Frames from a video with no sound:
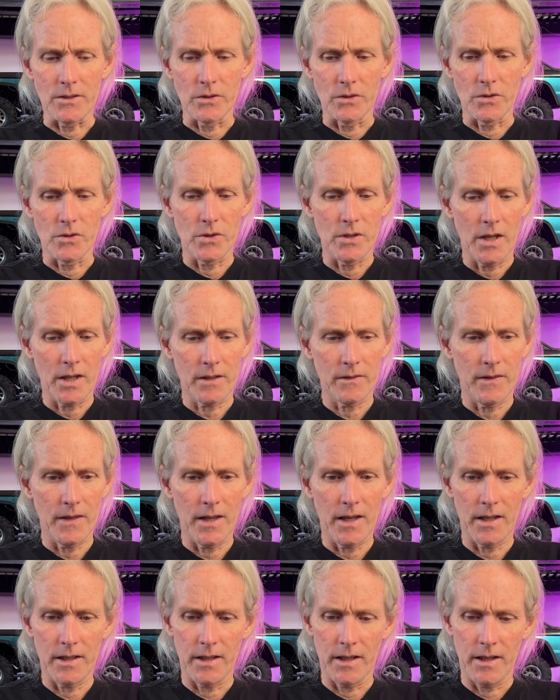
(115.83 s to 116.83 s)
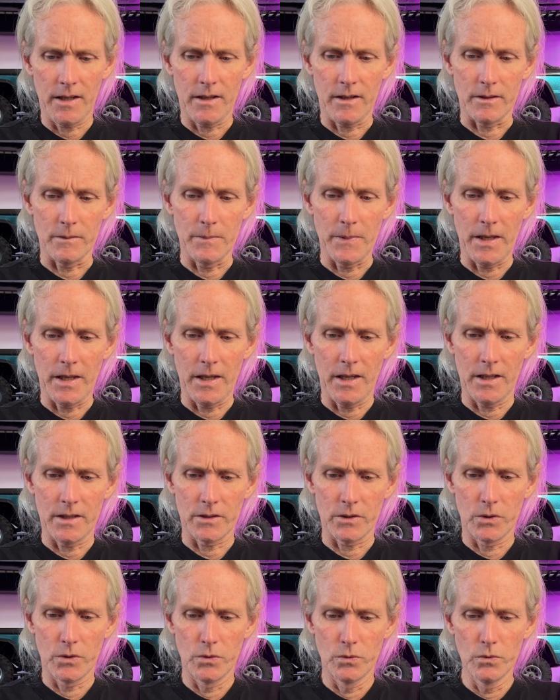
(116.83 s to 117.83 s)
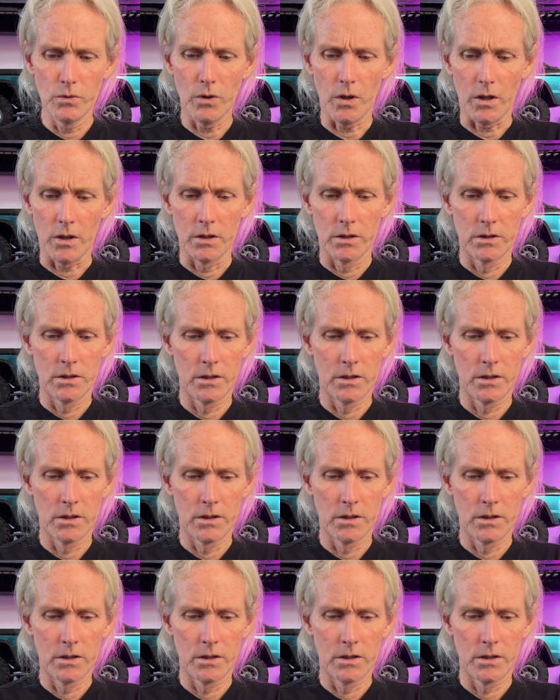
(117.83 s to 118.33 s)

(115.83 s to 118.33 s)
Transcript: so check that out, man. Cool.